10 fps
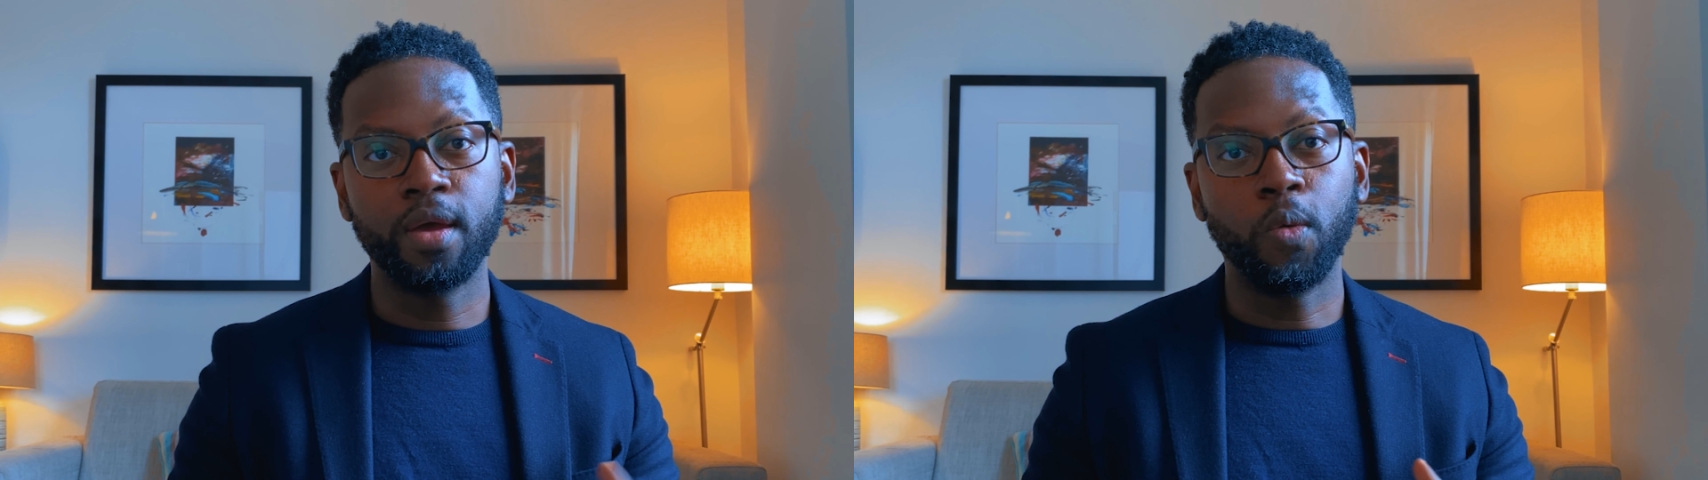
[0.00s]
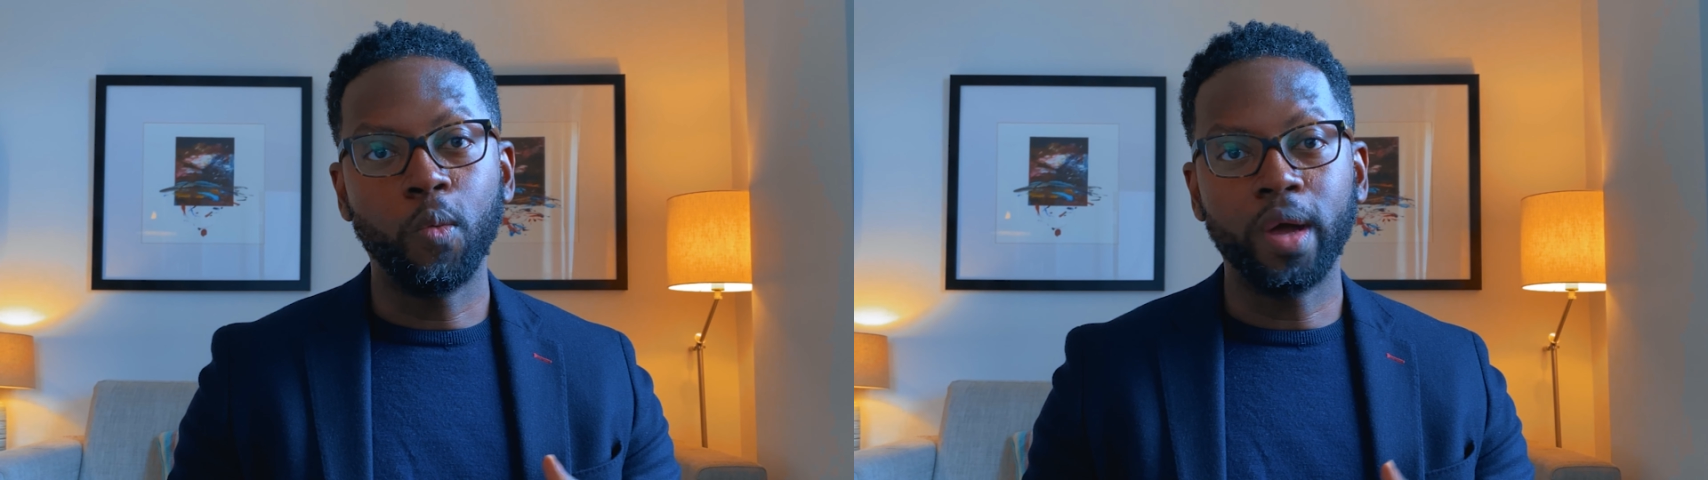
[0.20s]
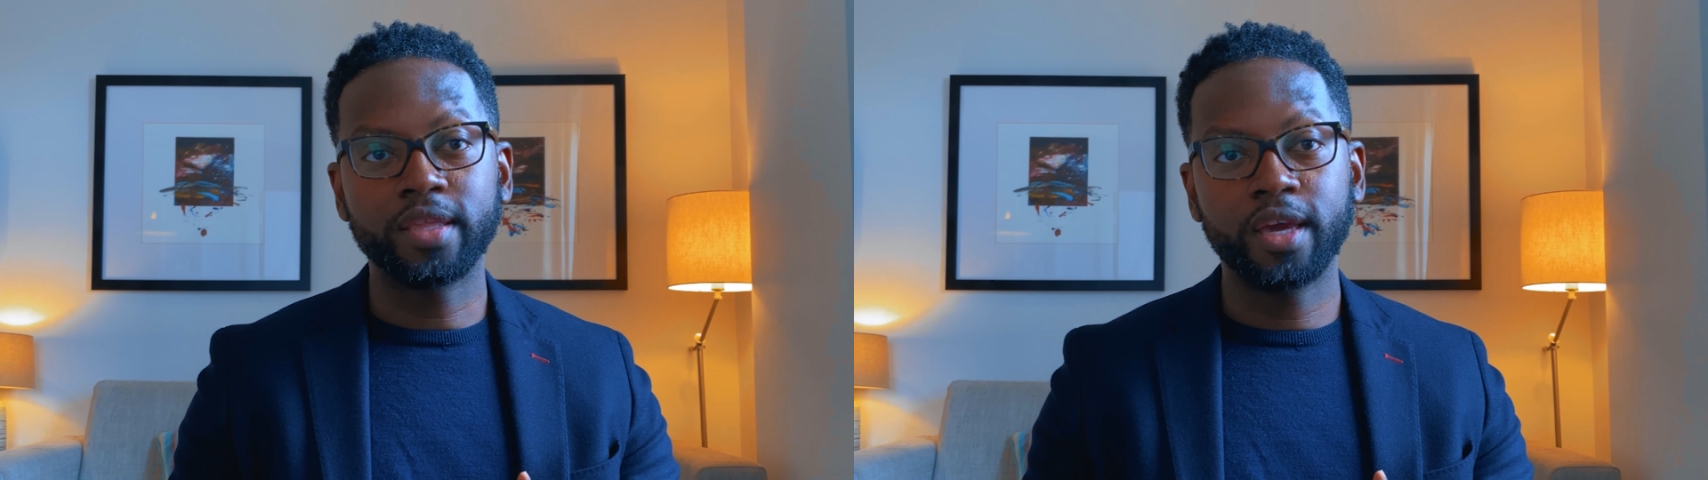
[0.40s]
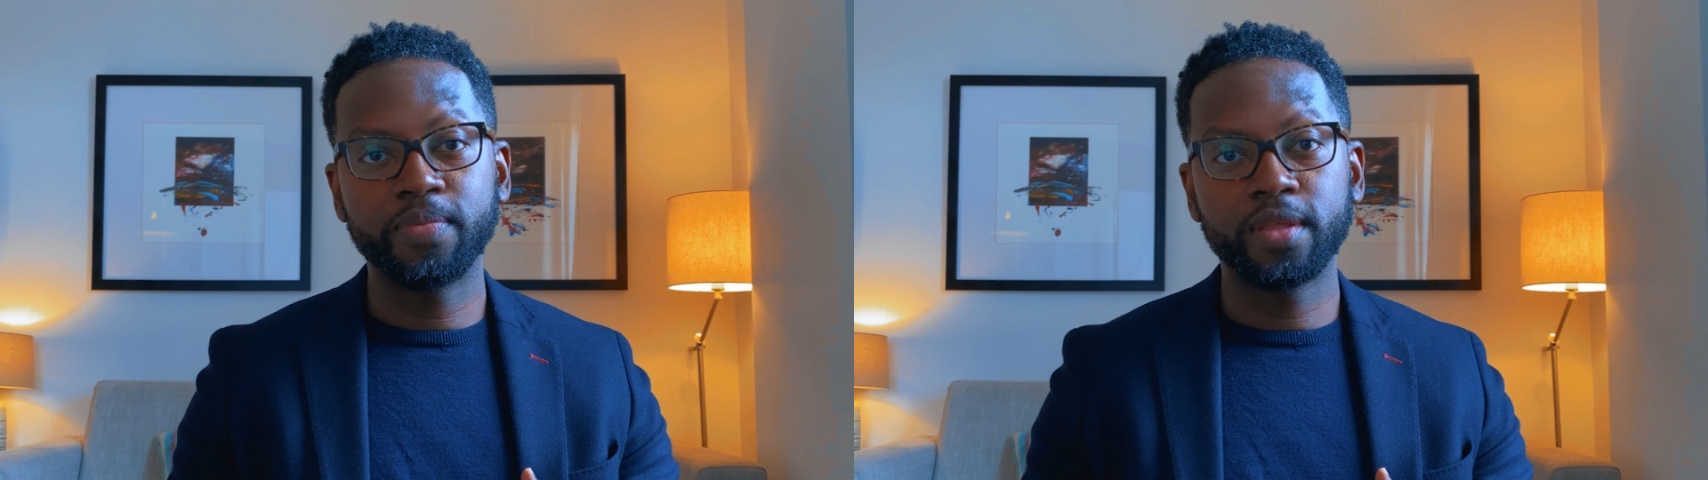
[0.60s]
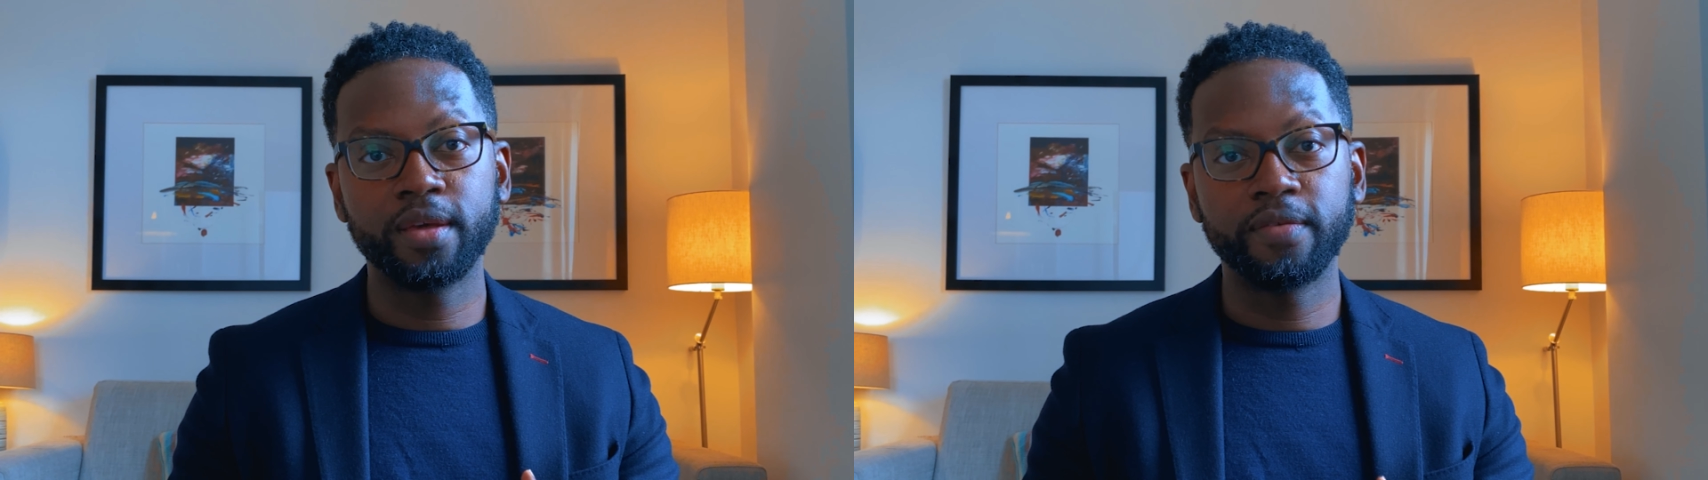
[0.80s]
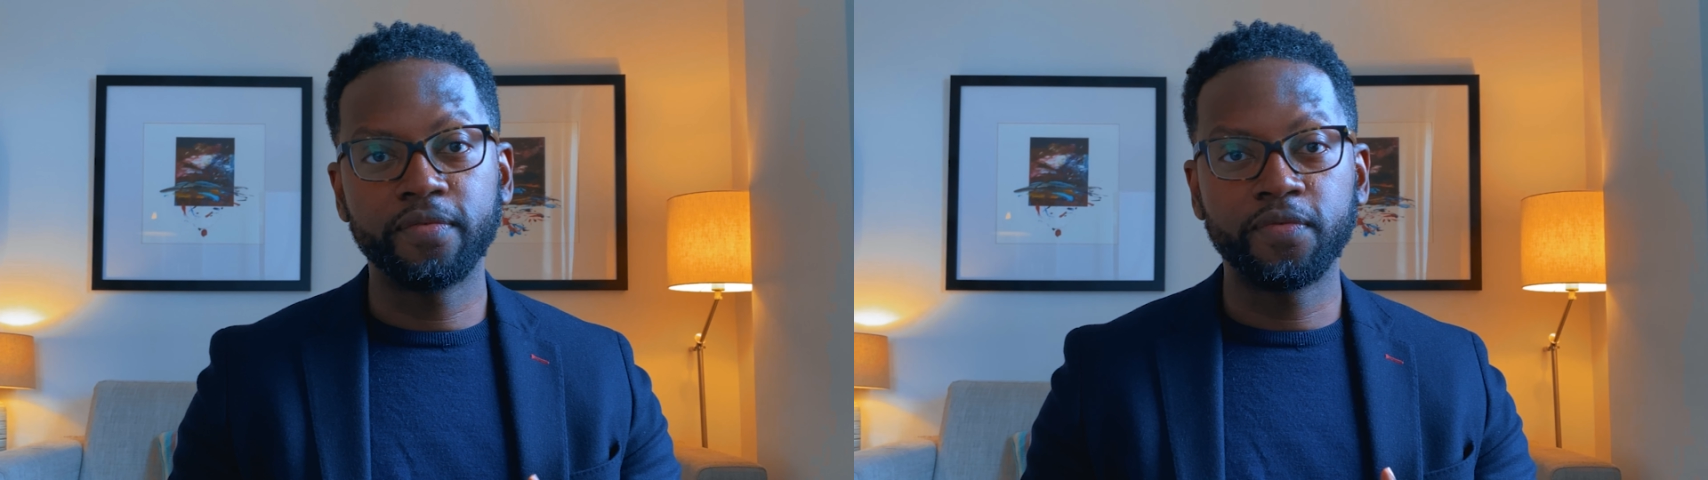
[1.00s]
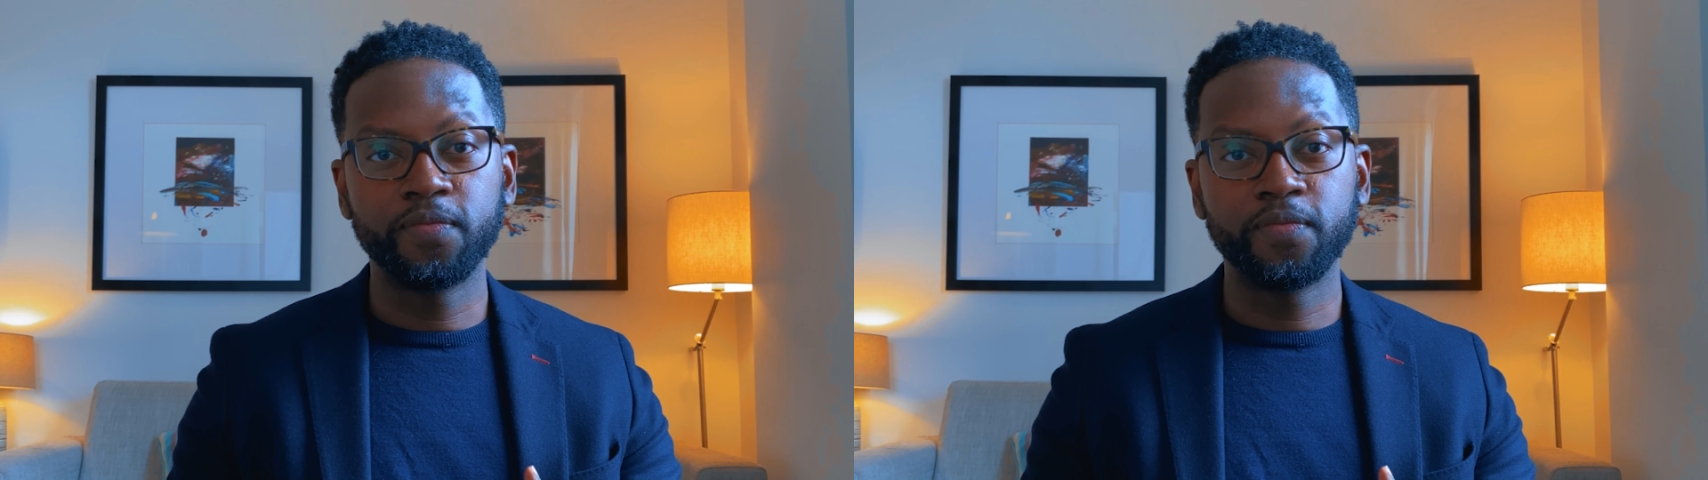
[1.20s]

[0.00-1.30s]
what types of